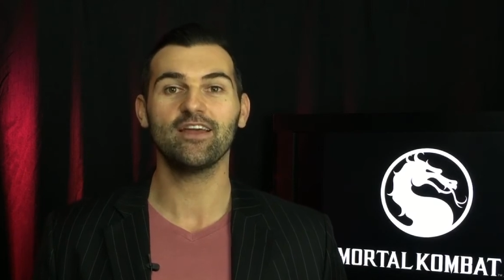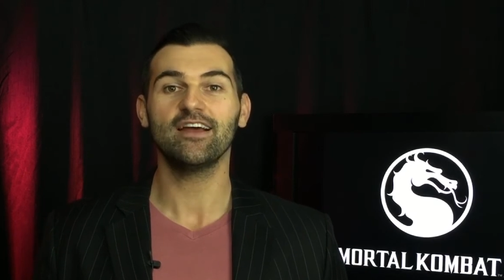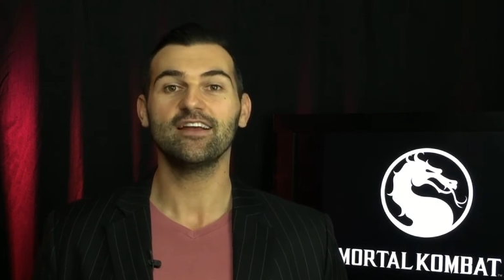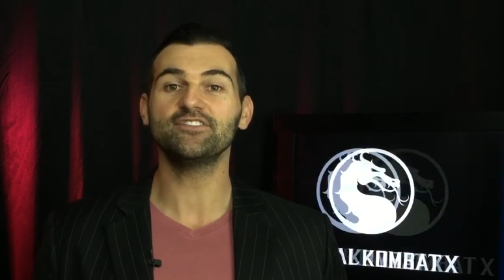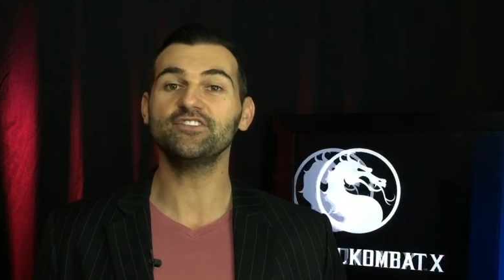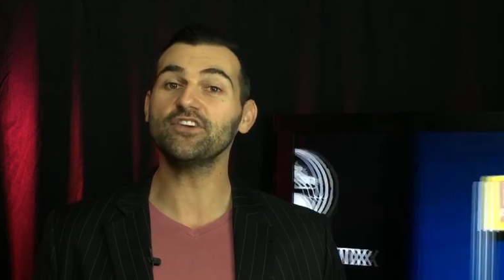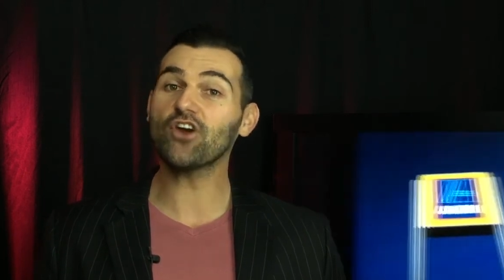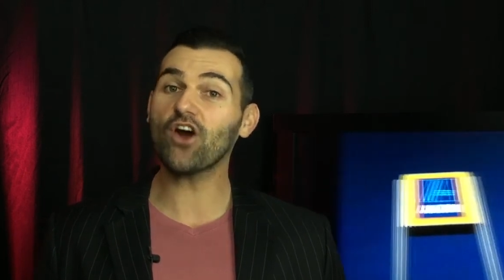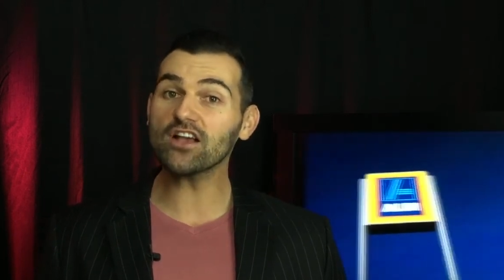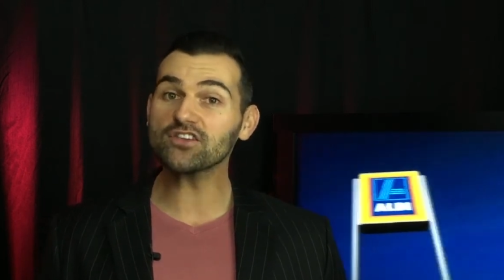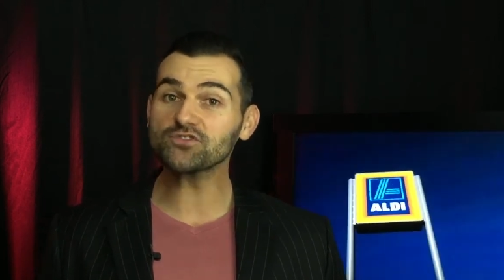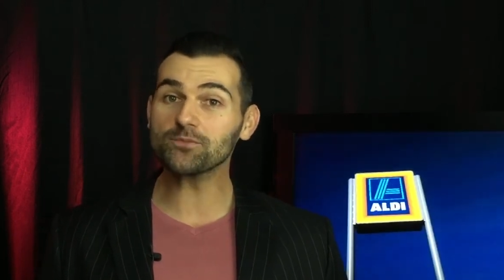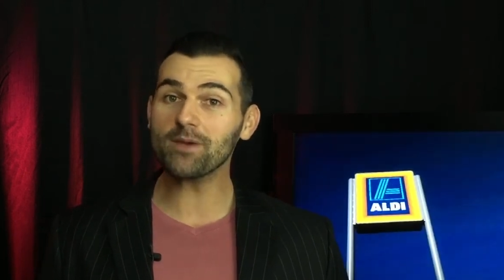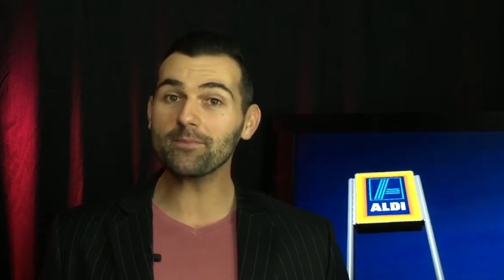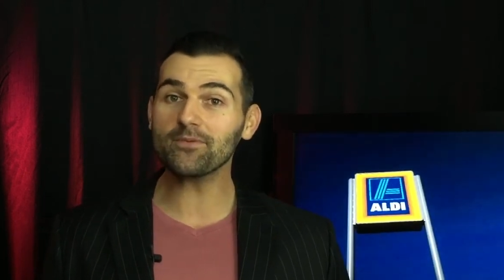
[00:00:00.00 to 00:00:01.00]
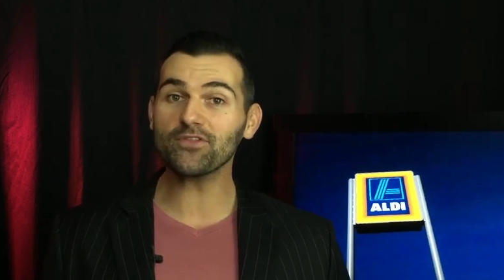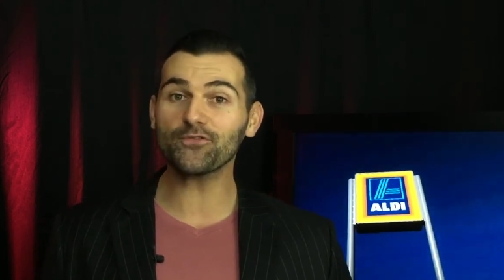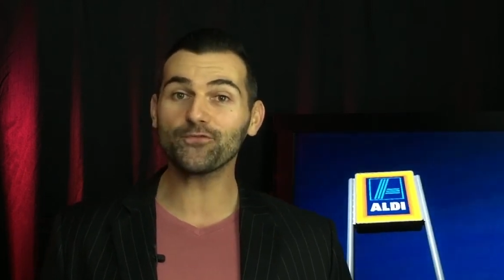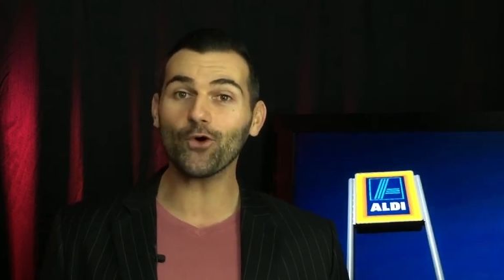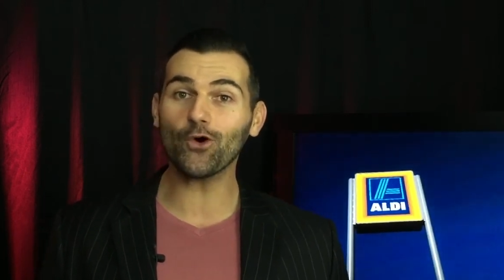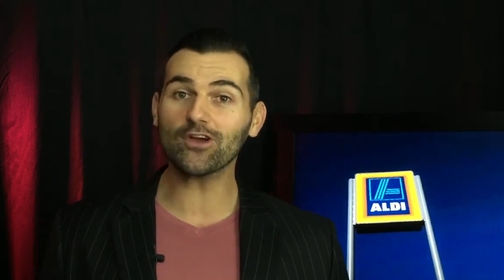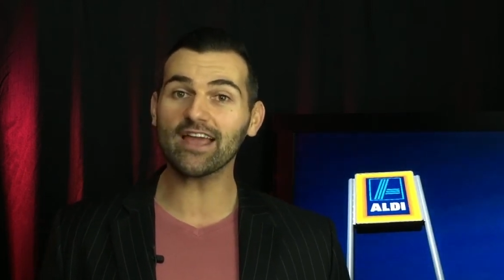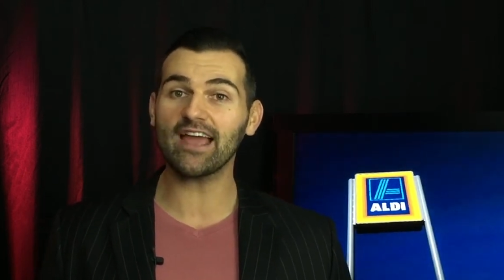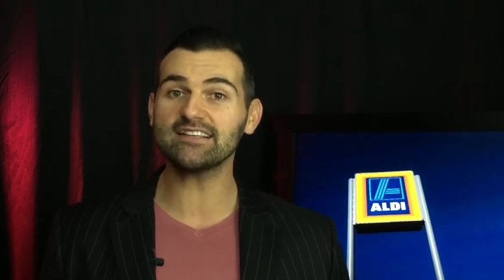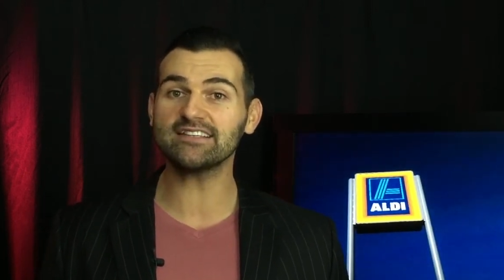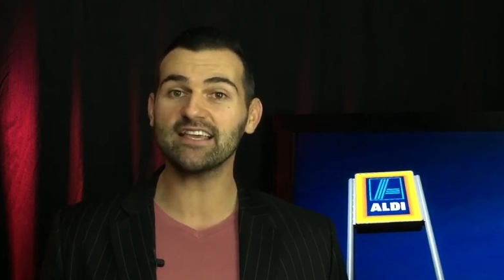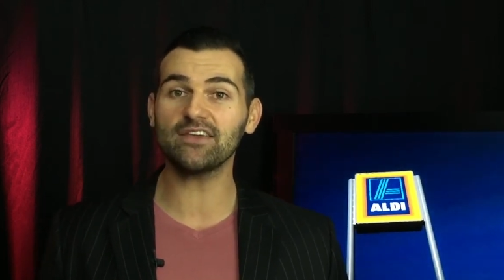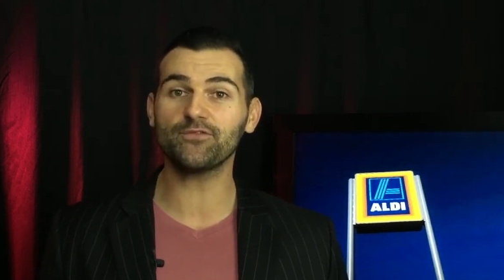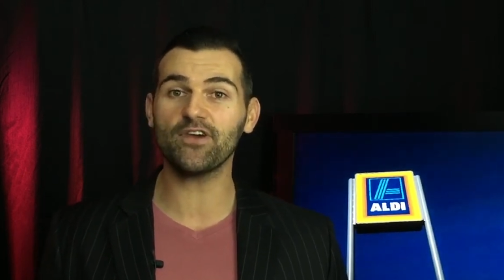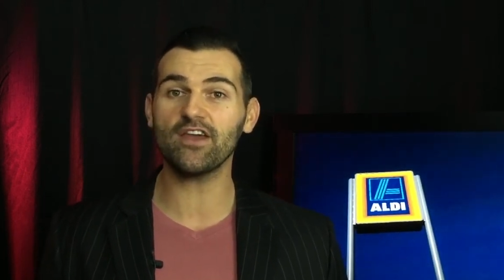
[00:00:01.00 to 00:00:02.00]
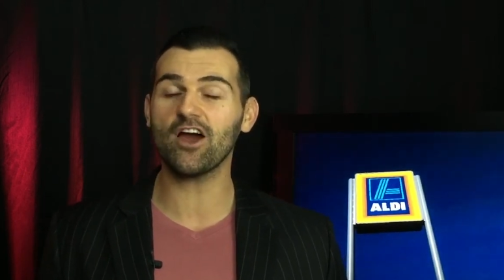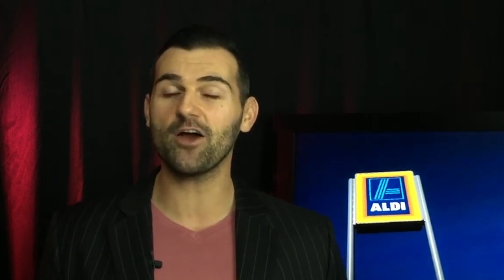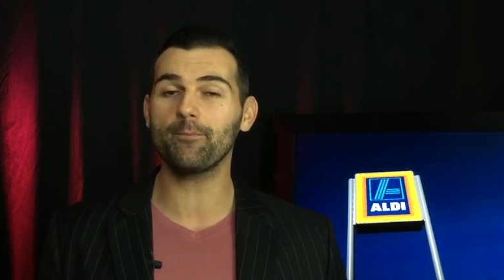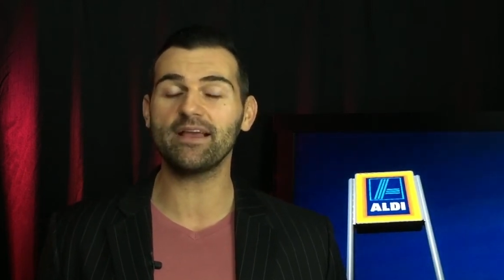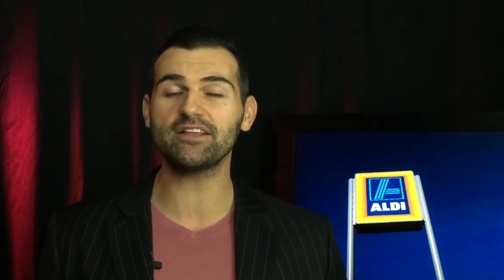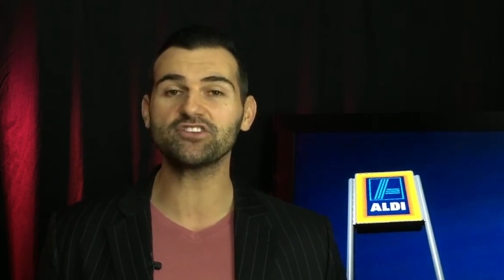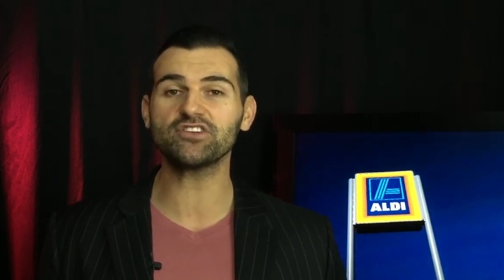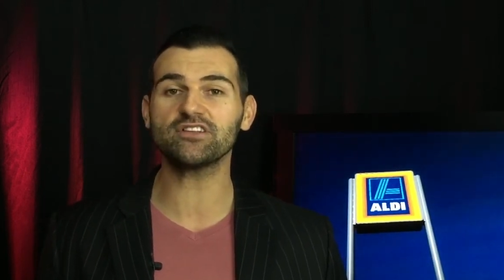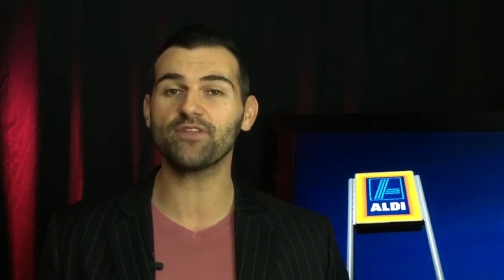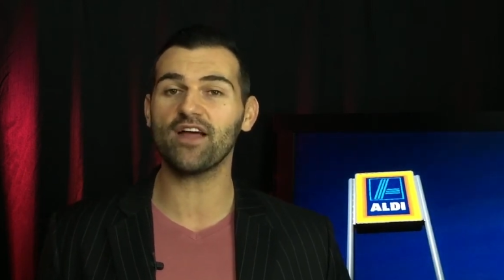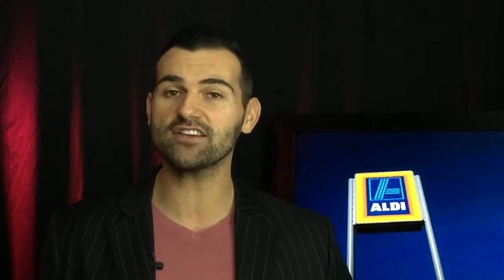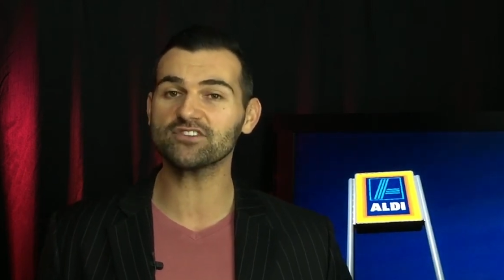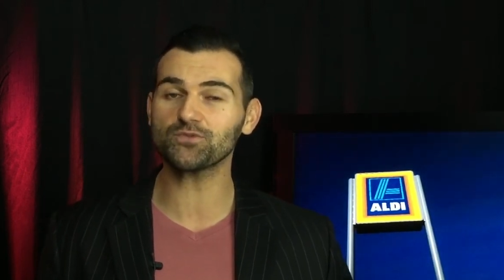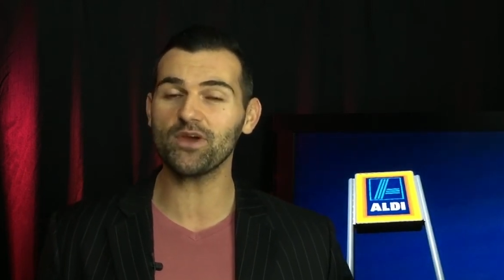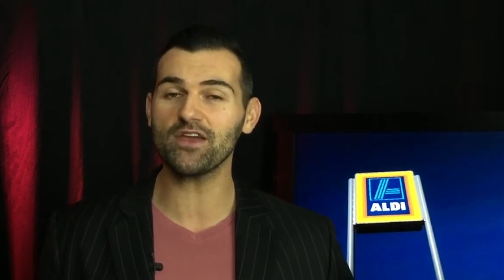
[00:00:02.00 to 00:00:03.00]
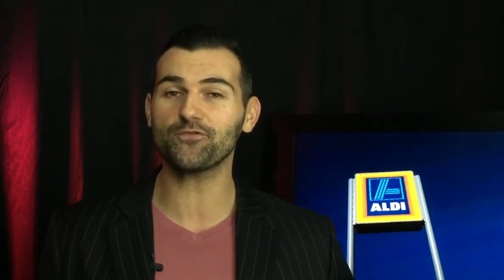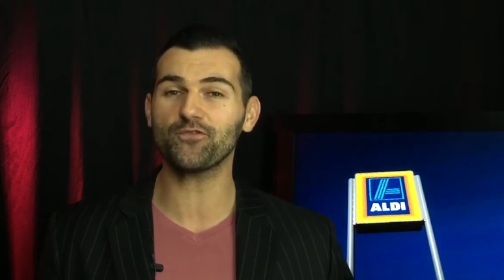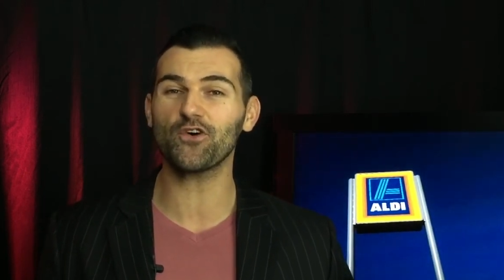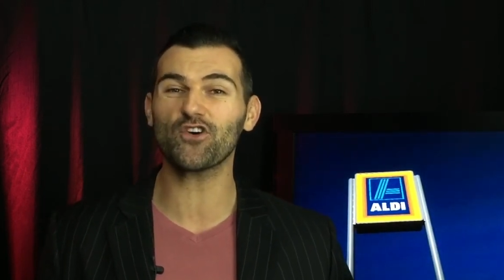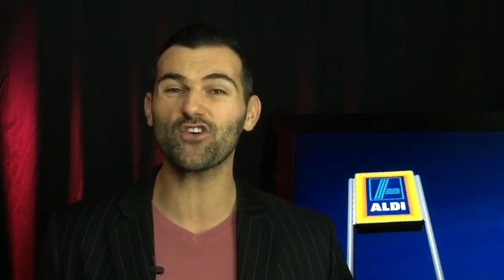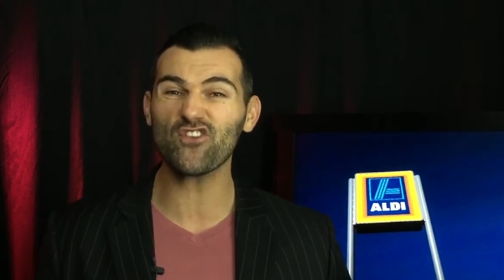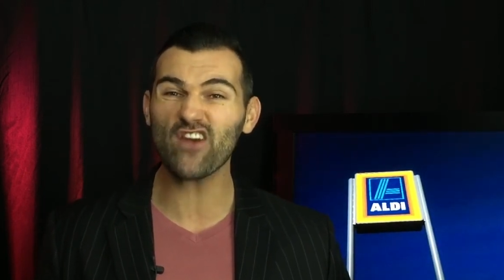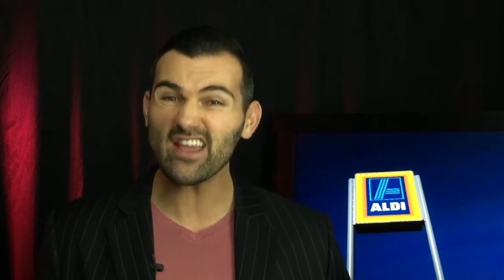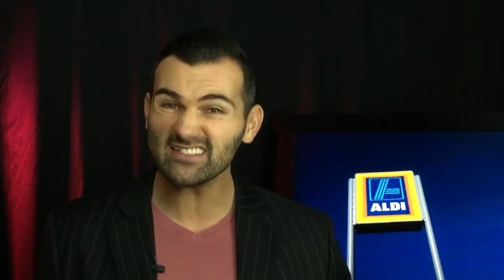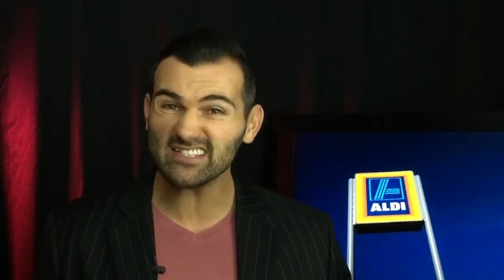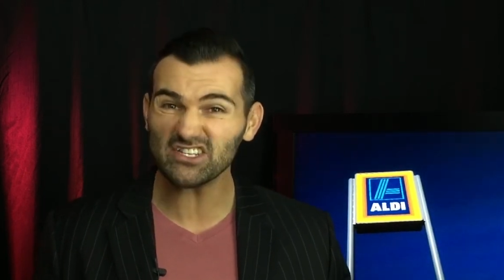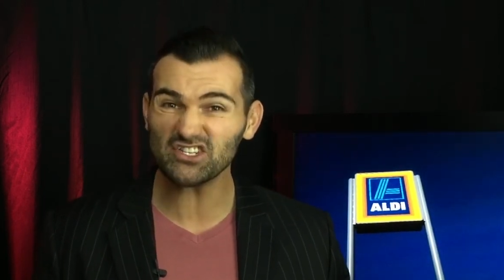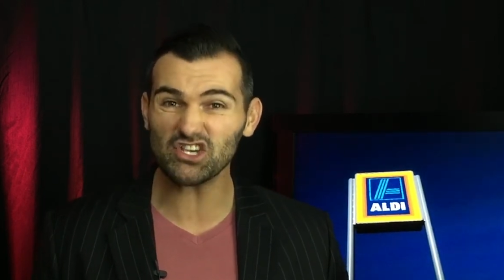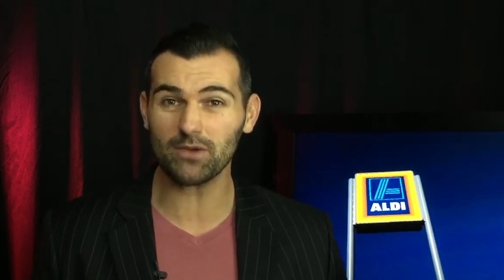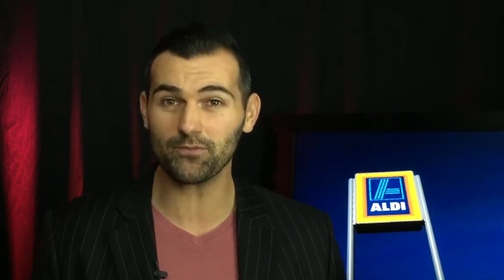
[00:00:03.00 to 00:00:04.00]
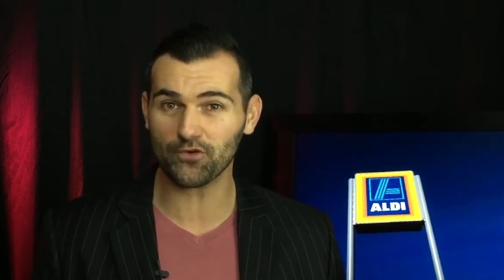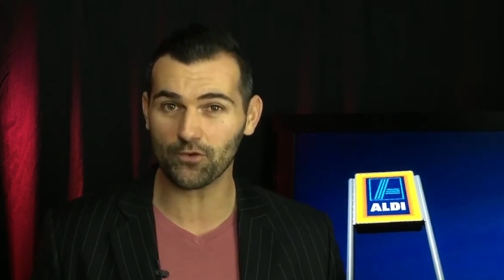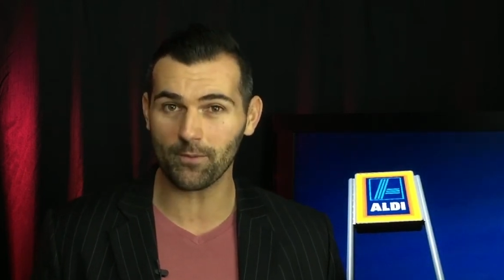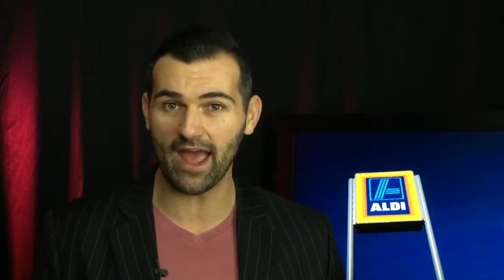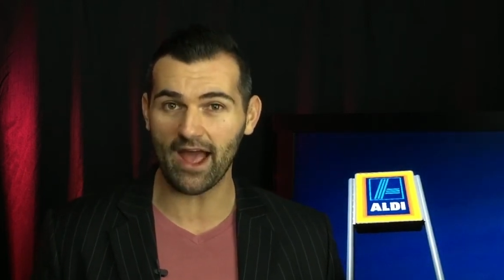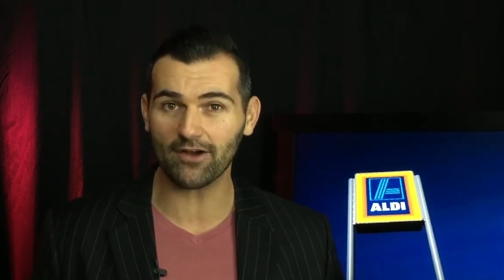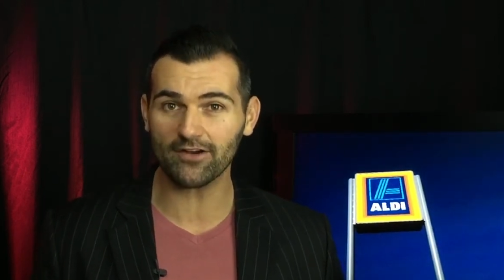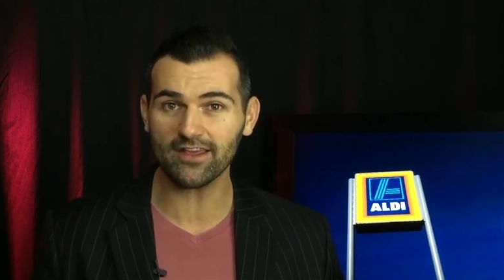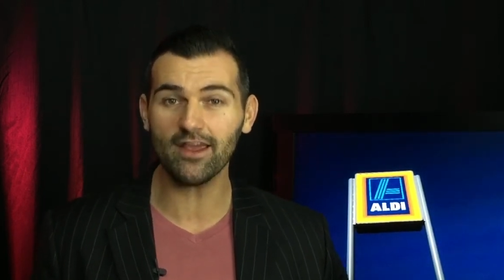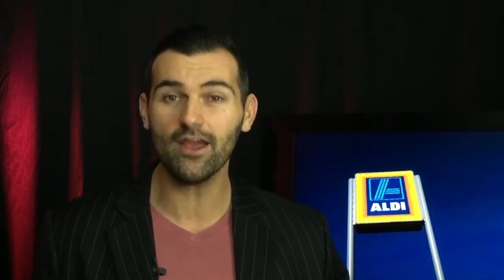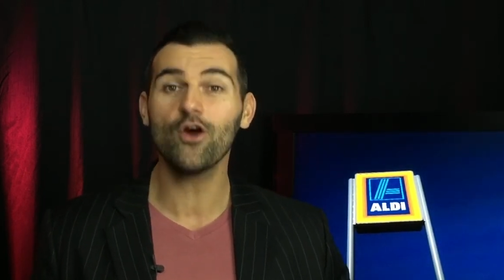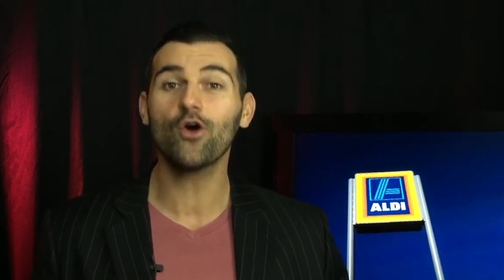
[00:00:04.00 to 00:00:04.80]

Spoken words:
Do you guys remember the 4K TV I mentioned last week for crazy cheap from ALDI?